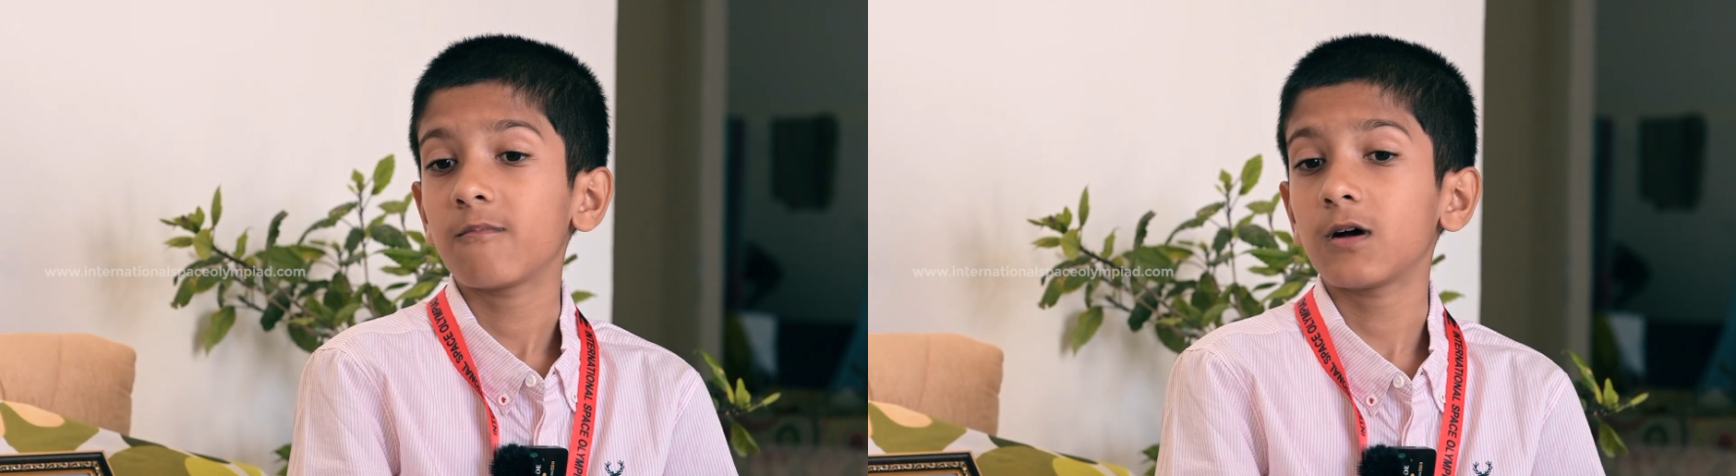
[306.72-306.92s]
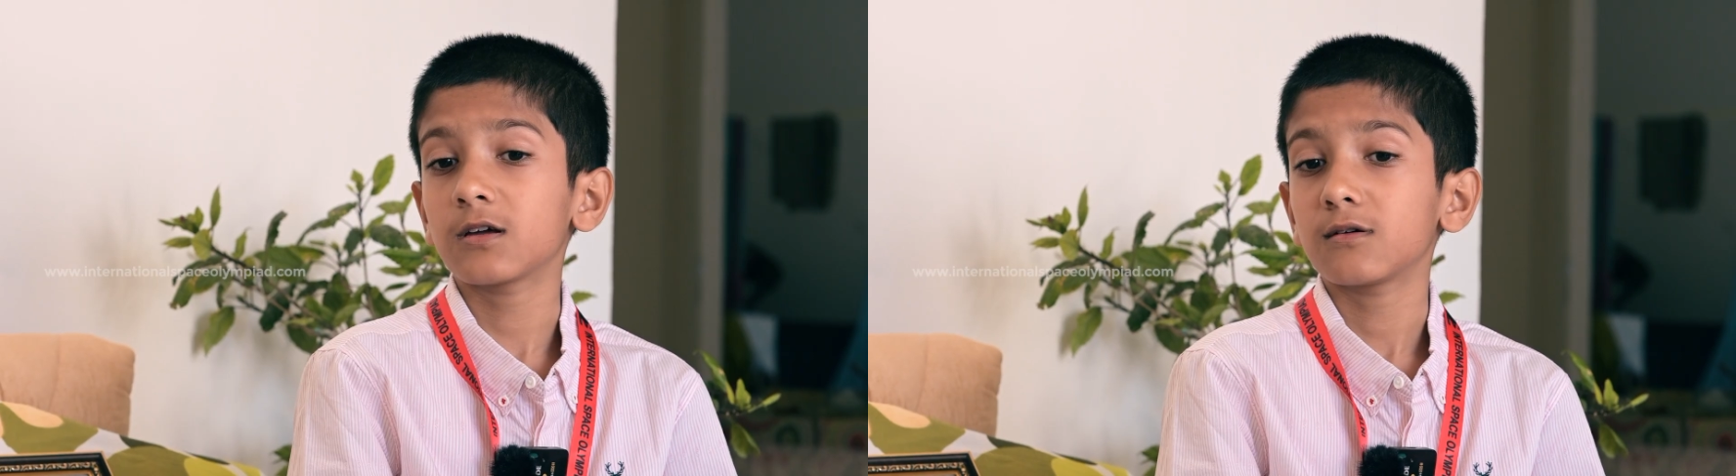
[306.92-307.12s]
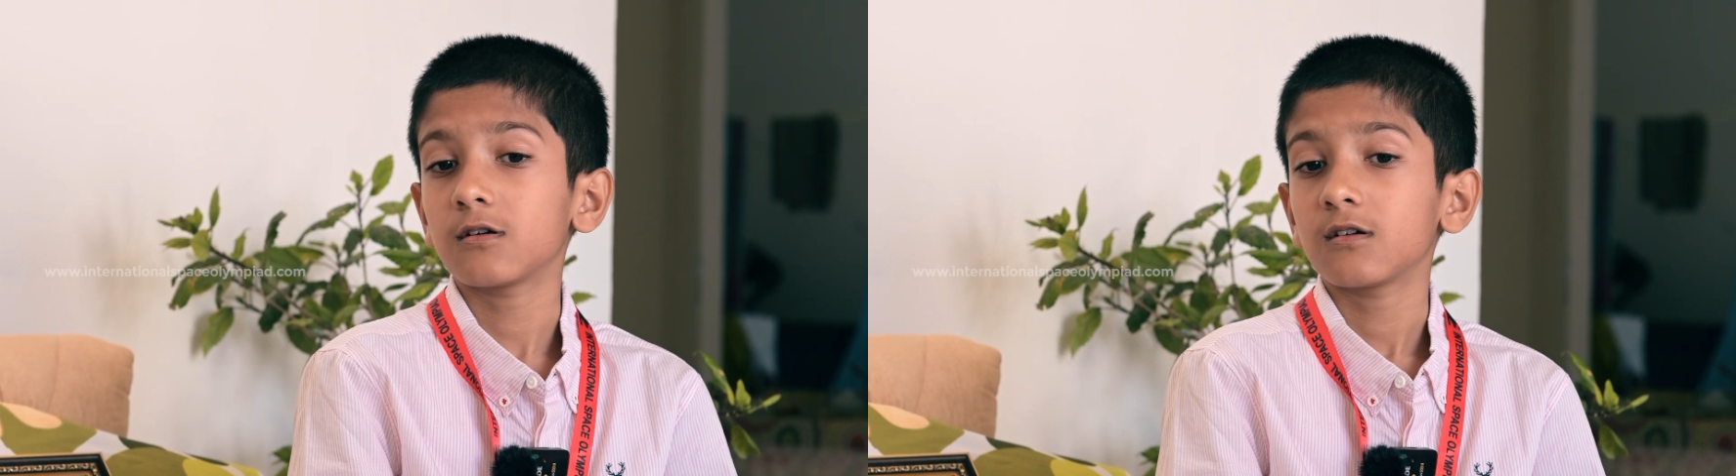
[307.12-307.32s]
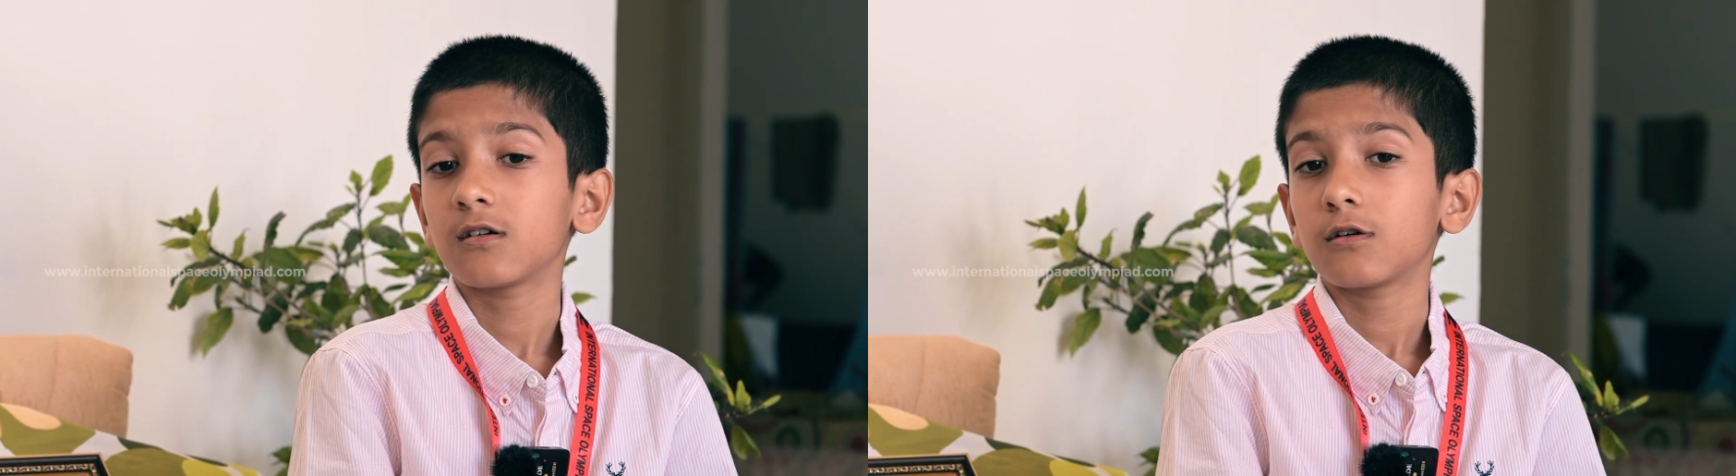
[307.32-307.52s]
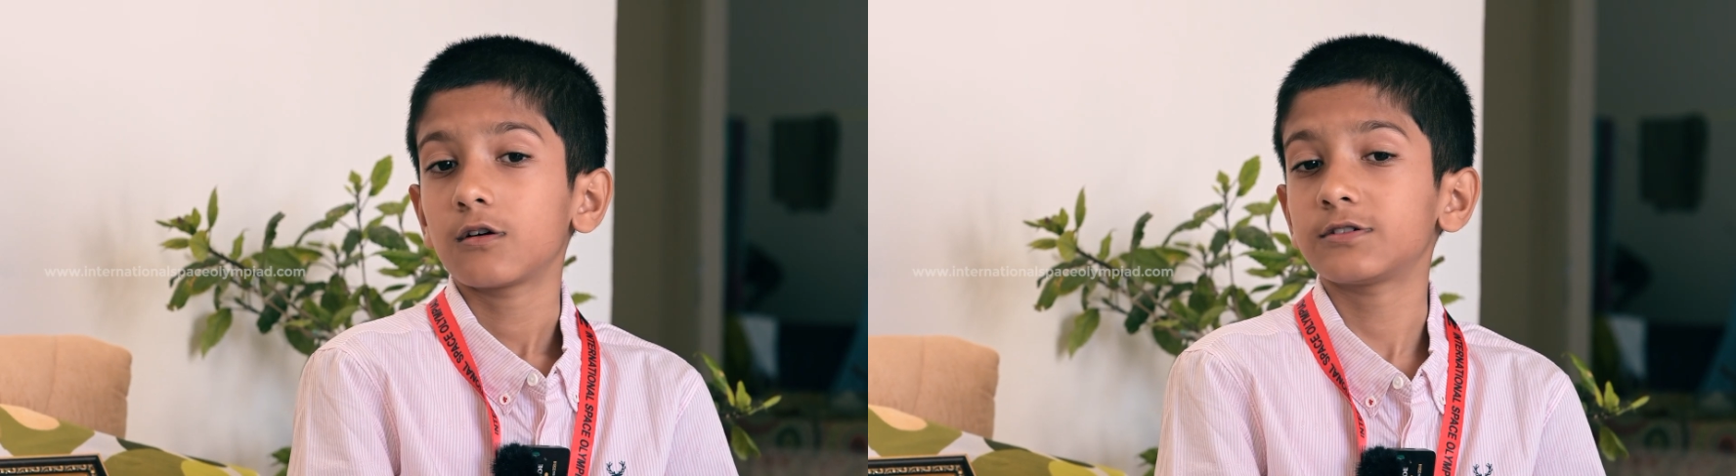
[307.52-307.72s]
my
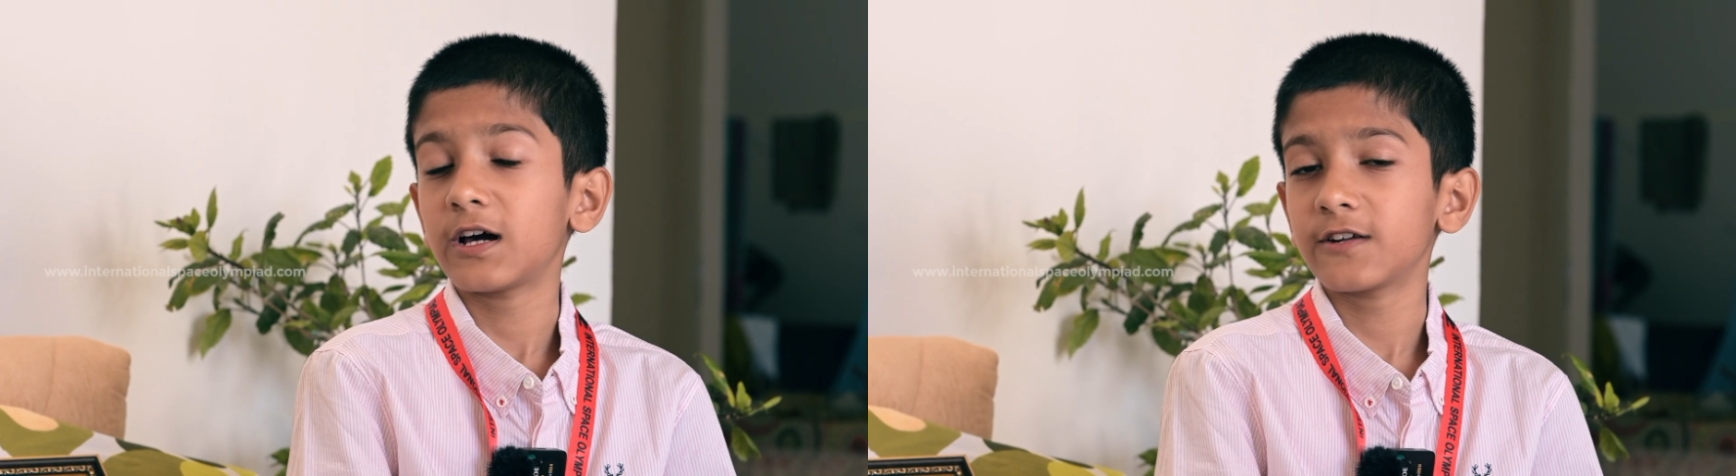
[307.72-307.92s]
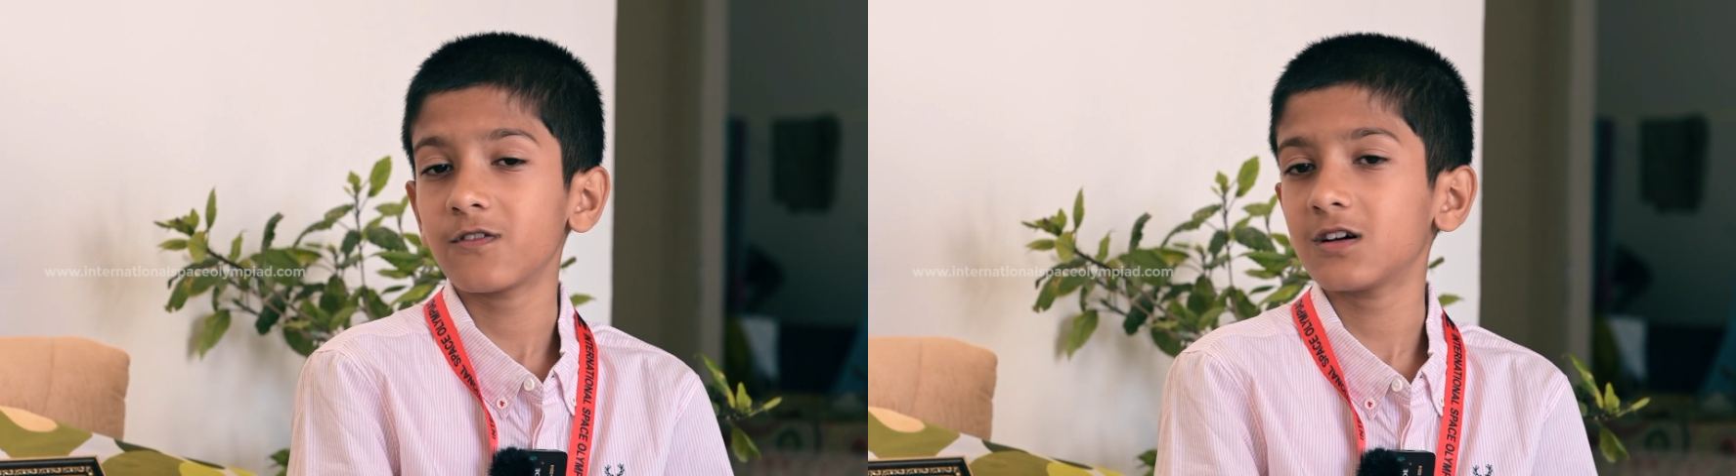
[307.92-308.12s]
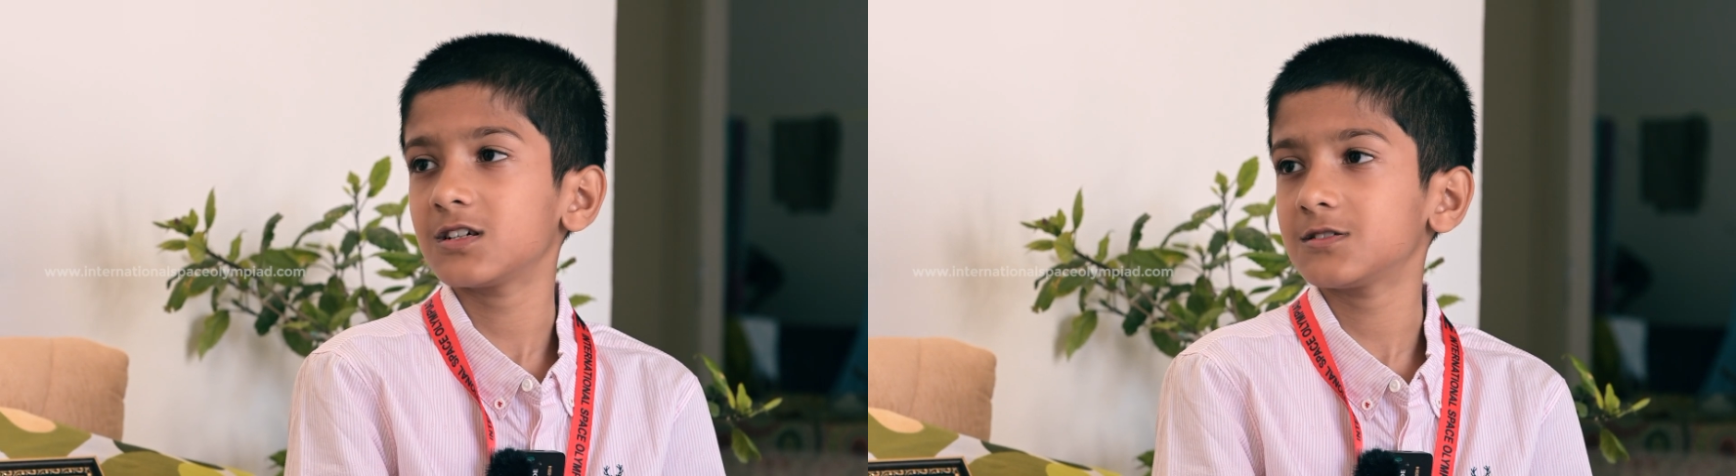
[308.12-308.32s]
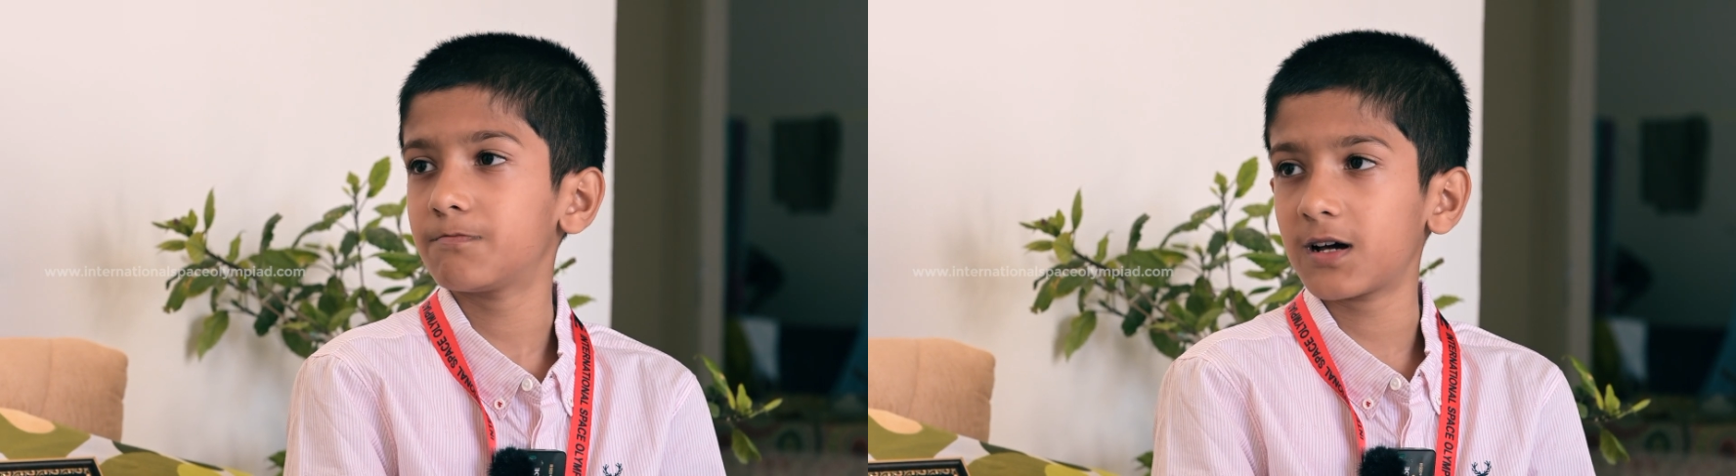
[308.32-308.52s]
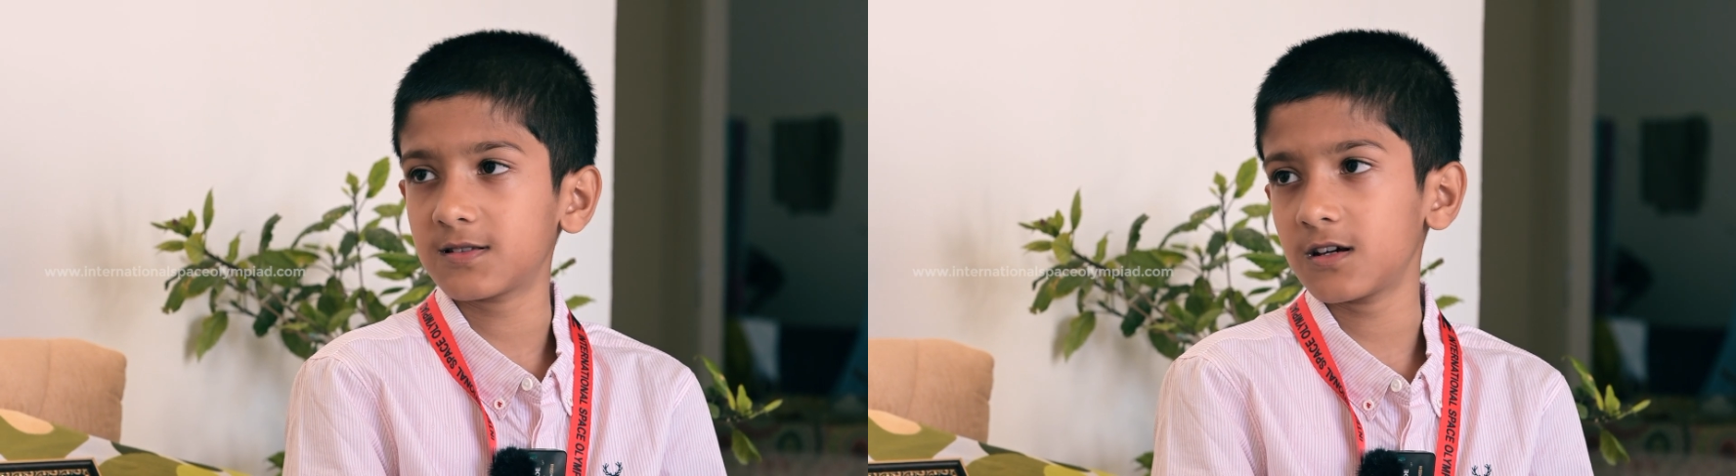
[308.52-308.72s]
grandfather's
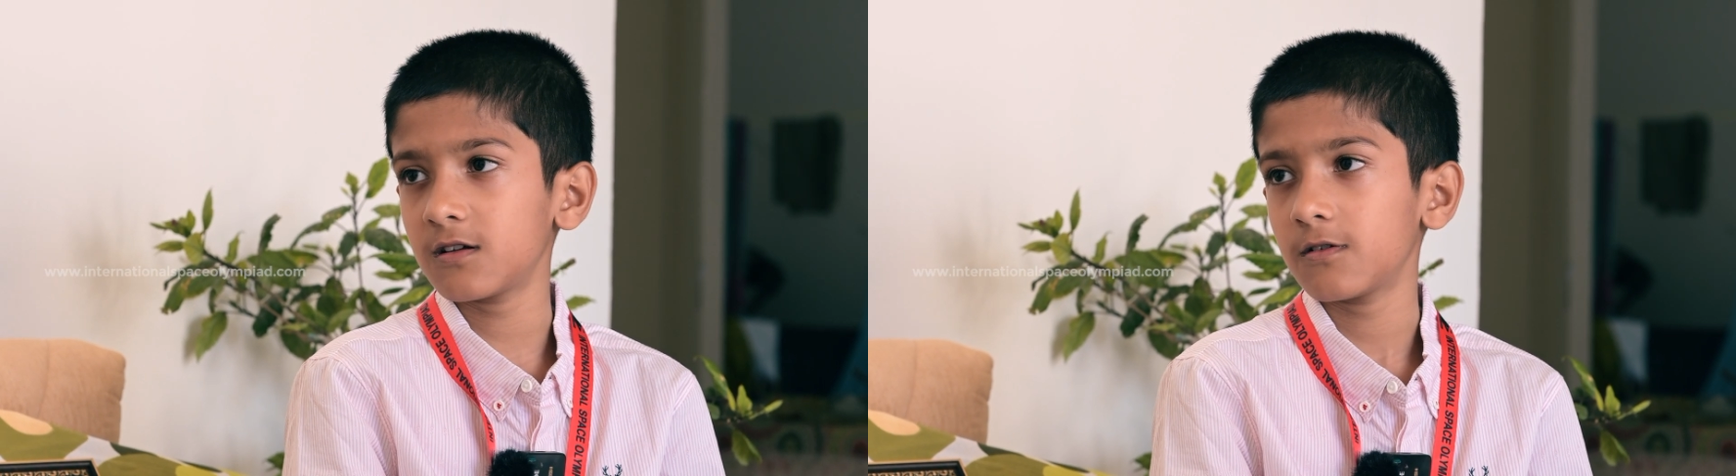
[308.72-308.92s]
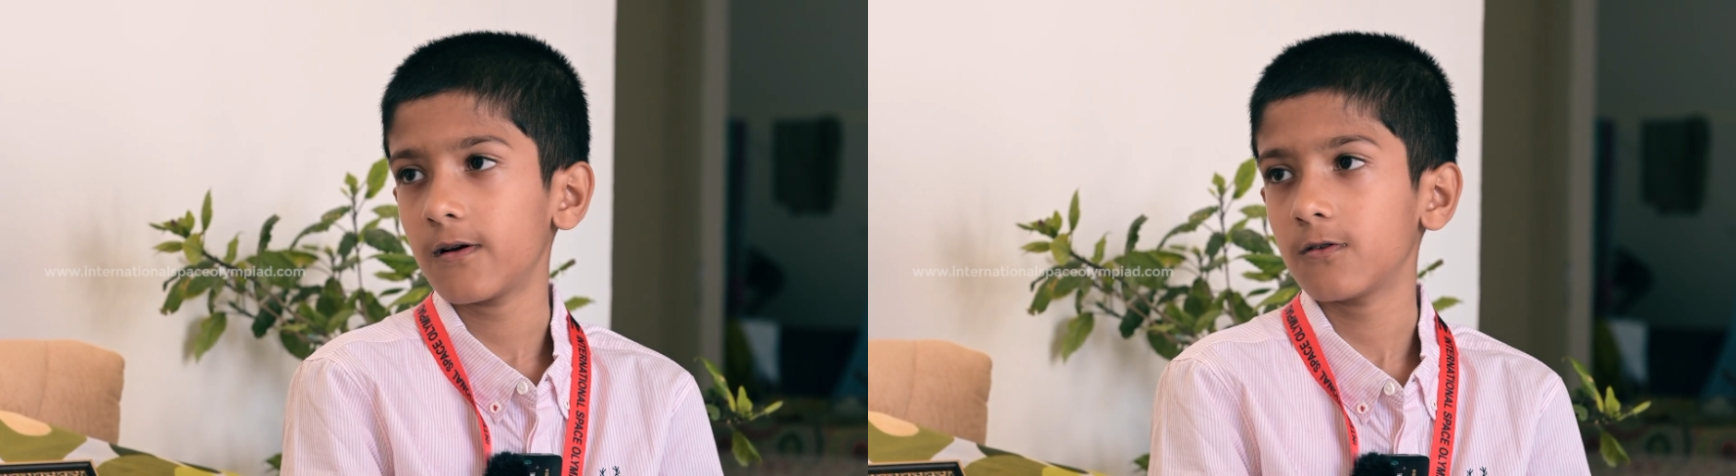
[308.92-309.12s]
brother,